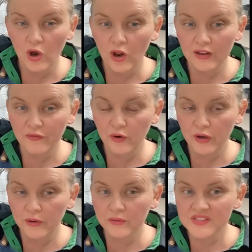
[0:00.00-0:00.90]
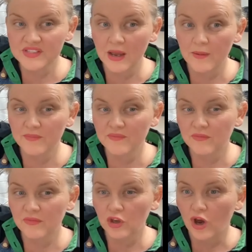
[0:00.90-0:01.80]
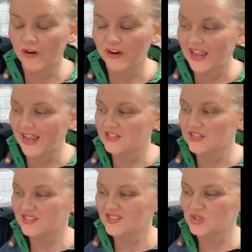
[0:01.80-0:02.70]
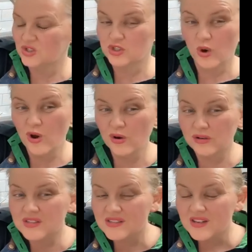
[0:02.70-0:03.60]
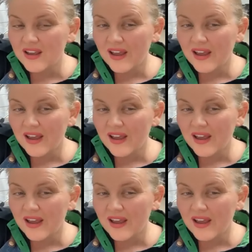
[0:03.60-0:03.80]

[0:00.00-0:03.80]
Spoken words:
olive oil, some coriander stalks